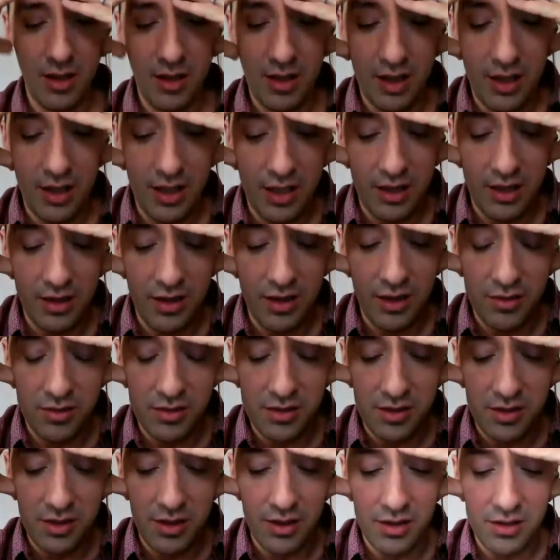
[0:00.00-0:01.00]
he, there
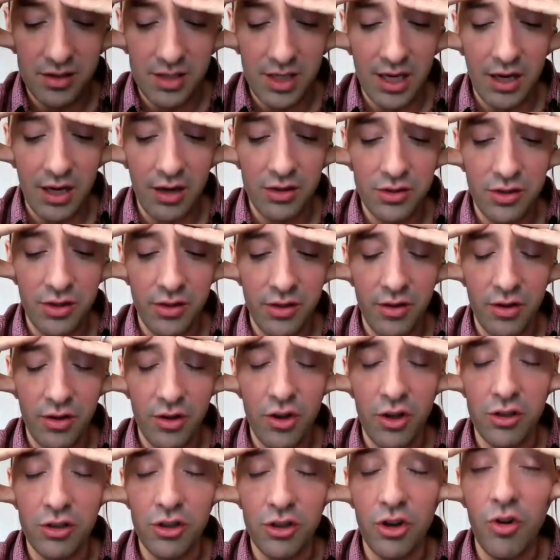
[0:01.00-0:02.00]
there's a character in there
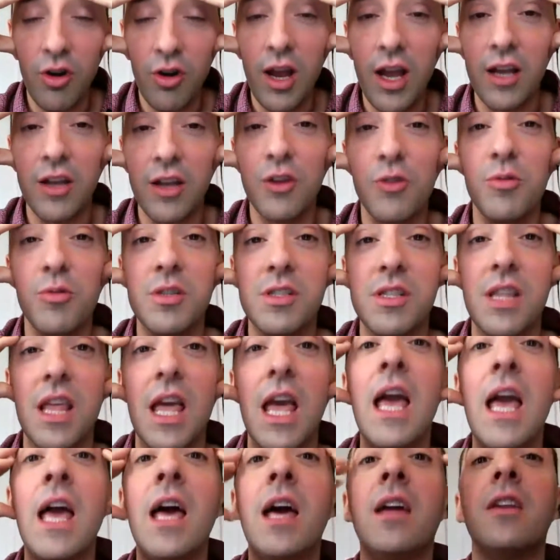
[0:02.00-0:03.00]
called Craig who is the
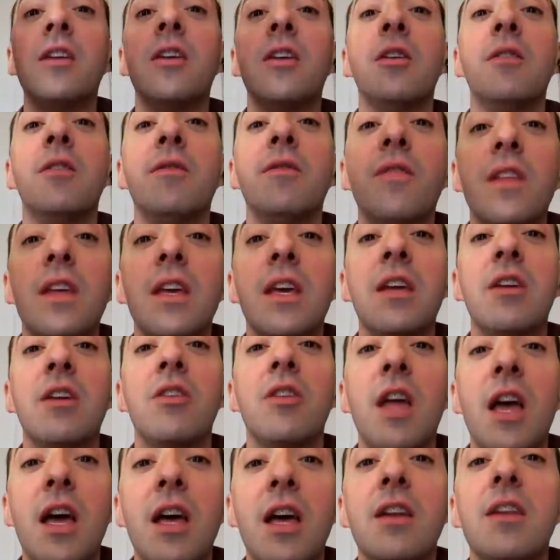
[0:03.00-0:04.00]
head of the
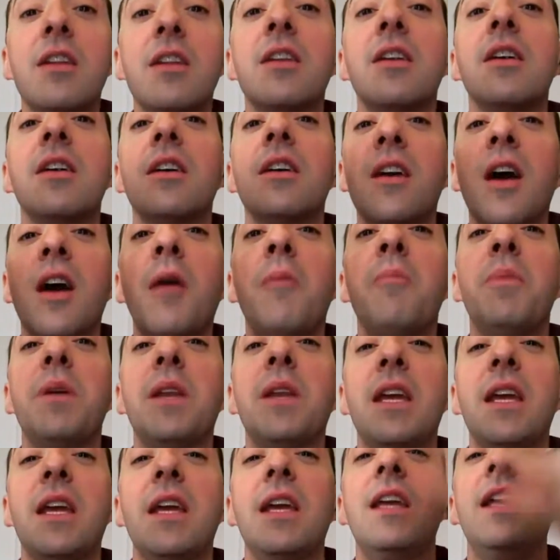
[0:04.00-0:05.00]
internet
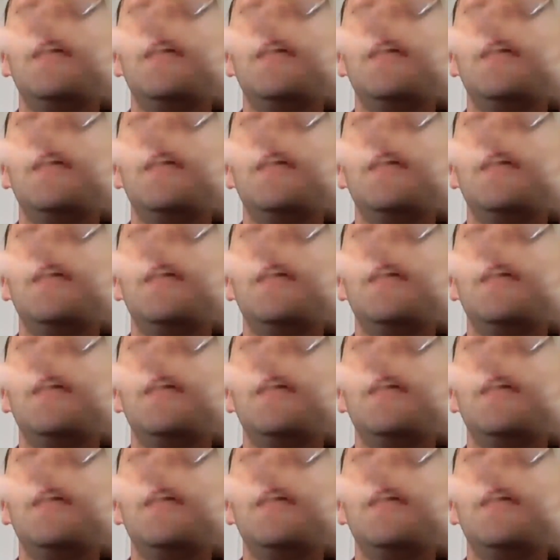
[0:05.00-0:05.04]
company,